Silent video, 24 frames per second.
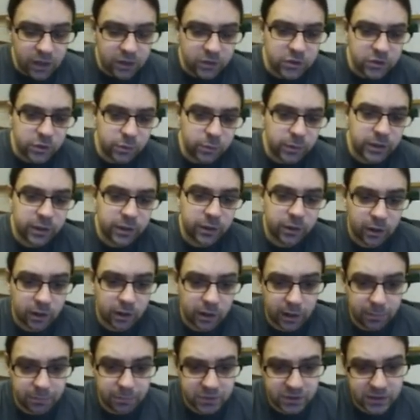So we can
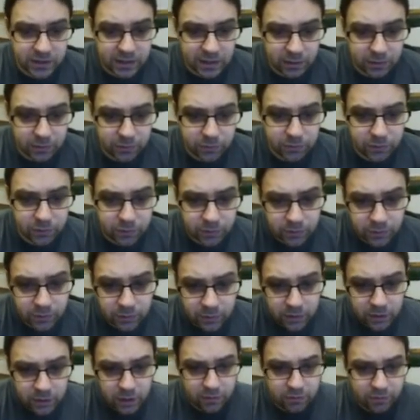collapse down
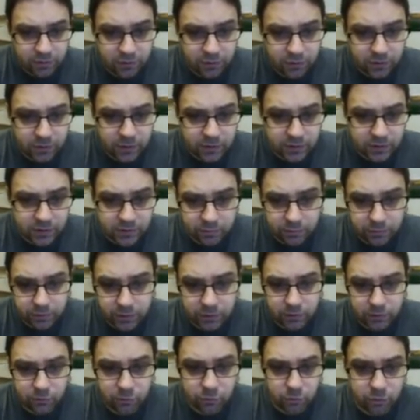a few things. If
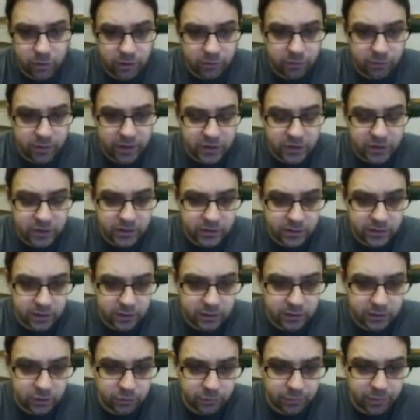we rearrange these a
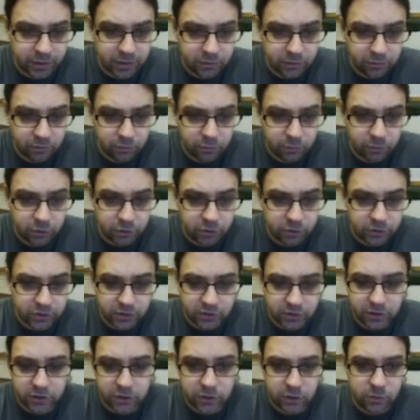little bit, we
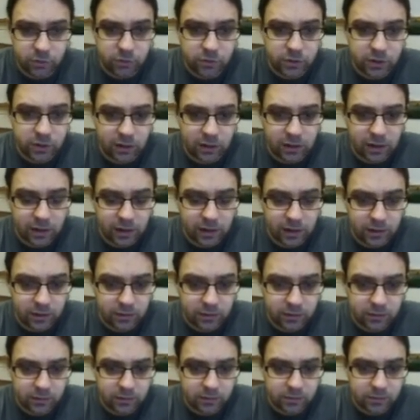notice the two, uh,
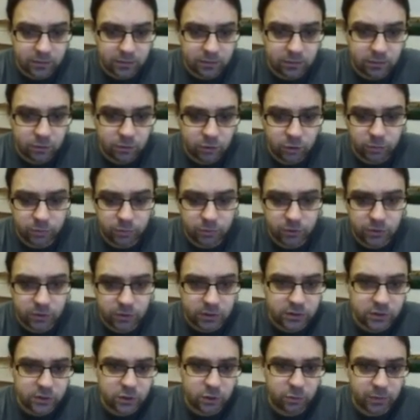
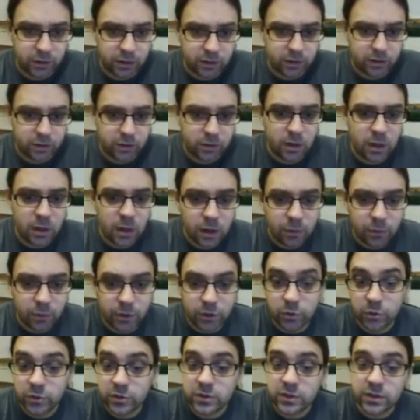let's go back. We
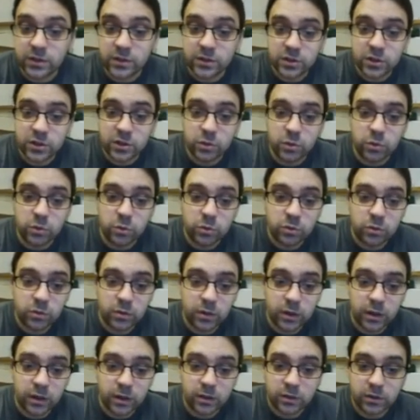notice these two
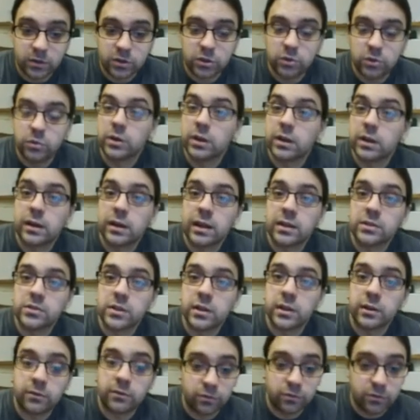and um, 2
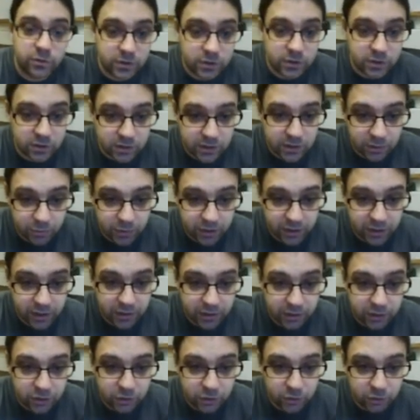cancel out, for instance, and we
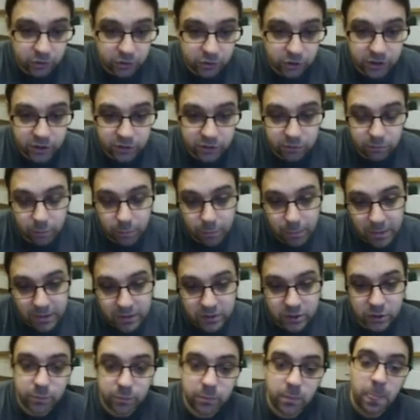get the total change of
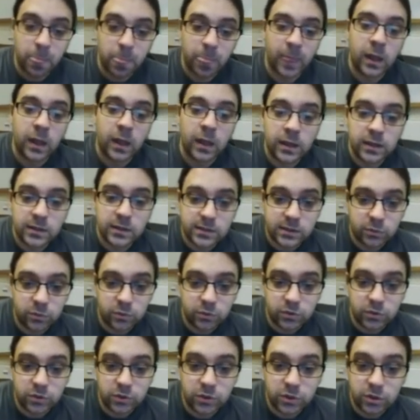momentum is
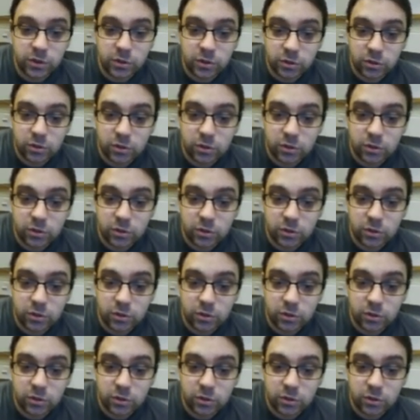equal to the